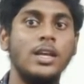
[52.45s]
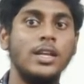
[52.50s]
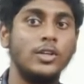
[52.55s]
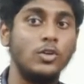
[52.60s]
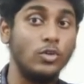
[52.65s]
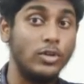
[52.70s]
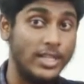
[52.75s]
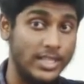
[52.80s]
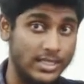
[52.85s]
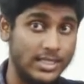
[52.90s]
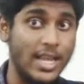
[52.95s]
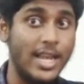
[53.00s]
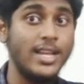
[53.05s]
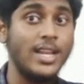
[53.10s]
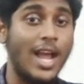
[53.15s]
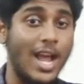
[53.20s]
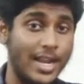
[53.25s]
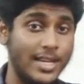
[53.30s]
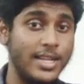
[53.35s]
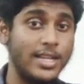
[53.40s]
to
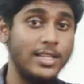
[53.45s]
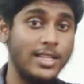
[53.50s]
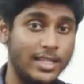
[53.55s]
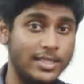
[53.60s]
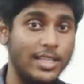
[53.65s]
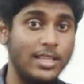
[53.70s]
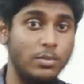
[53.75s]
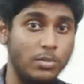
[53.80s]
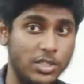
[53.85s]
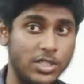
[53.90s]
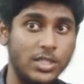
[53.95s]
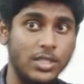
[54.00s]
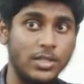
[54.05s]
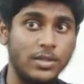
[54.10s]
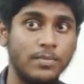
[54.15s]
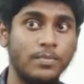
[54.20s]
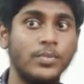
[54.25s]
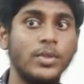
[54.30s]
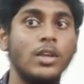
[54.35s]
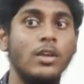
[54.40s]
design onion cutting machine
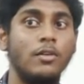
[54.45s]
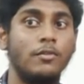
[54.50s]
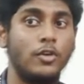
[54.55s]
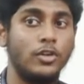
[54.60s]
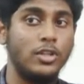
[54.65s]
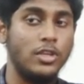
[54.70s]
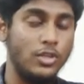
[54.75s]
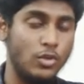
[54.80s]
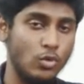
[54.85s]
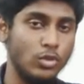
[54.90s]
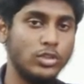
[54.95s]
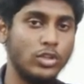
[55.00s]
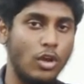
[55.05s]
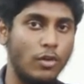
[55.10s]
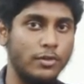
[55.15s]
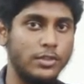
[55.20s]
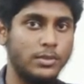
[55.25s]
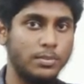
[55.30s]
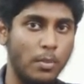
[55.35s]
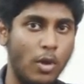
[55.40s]
for the use
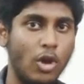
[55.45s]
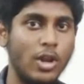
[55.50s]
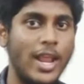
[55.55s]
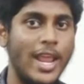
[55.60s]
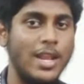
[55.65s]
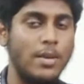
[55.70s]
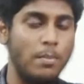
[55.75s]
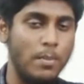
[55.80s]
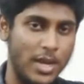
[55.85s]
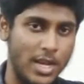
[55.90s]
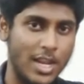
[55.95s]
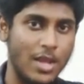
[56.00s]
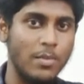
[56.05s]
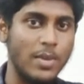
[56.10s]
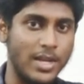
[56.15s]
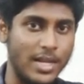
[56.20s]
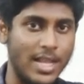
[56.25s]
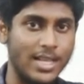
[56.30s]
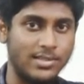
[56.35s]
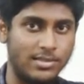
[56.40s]
of small and
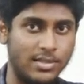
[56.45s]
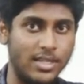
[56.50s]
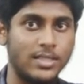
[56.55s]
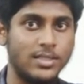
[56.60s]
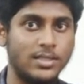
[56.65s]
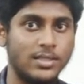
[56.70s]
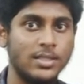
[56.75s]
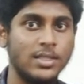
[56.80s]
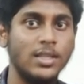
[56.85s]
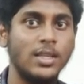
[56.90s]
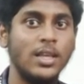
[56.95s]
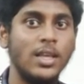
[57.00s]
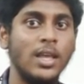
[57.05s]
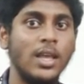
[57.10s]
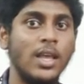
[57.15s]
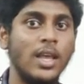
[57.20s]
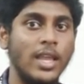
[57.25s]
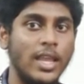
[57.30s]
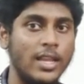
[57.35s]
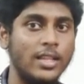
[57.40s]
medium industries
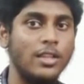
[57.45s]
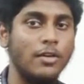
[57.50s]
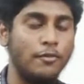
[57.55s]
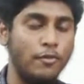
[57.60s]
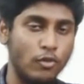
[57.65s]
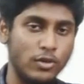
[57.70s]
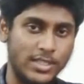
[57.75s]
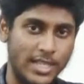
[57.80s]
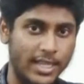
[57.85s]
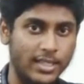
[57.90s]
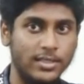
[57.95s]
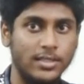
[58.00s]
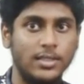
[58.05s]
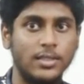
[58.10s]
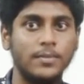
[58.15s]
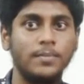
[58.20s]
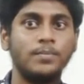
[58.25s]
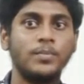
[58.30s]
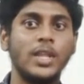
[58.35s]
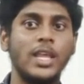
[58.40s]
in the food sector.
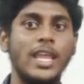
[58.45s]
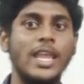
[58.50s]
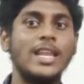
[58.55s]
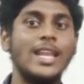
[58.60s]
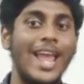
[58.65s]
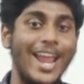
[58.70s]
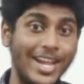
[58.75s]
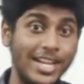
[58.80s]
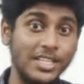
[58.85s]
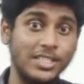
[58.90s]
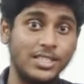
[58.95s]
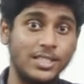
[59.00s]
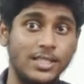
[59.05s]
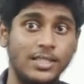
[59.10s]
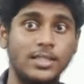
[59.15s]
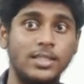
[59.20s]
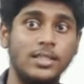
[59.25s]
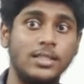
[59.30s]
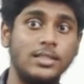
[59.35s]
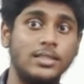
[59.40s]
In addition,
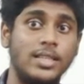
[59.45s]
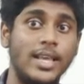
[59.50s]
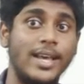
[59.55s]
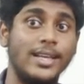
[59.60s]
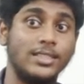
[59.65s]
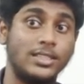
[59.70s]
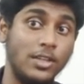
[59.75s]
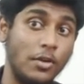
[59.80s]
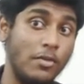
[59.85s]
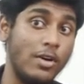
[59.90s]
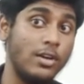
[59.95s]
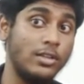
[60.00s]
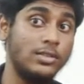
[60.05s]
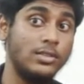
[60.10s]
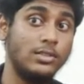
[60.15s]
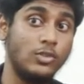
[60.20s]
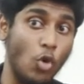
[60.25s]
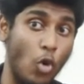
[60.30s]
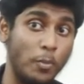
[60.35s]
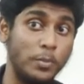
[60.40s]
there are several
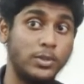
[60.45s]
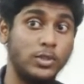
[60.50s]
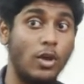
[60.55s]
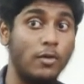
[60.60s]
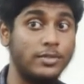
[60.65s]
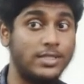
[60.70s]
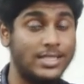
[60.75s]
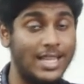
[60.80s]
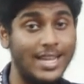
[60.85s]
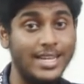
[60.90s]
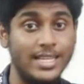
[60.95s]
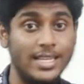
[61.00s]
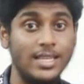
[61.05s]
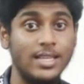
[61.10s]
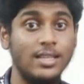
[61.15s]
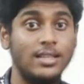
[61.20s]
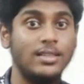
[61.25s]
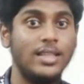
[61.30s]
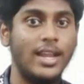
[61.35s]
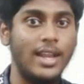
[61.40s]
scopes of study
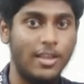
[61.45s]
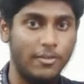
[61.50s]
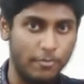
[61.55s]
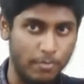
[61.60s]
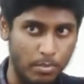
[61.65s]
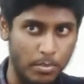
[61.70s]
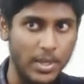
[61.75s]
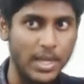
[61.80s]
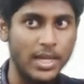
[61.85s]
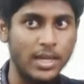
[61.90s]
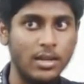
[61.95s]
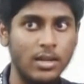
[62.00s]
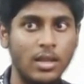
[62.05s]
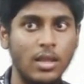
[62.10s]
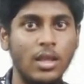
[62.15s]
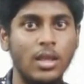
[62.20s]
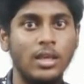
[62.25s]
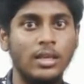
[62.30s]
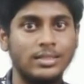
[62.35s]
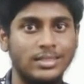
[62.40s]
that have been
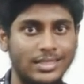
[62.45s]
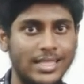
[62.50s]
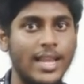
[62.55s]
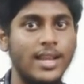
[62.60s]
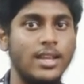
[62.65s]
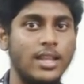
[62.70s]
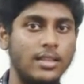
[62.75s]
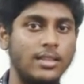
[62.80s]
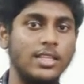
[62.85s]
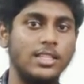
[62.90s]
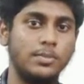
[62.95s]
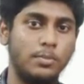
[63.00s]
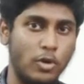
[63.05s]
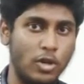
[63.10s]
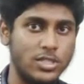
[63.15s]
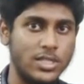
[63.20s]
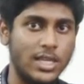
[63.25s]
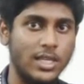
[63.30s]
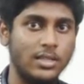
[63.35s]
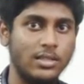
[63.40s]
set in this
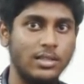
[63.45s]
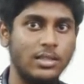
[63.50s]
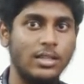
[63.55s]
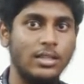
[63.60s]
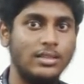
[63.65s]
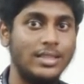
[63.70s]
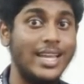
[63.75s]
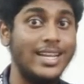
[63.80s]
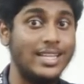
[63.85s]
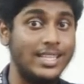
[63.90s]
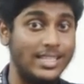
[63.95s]
project. That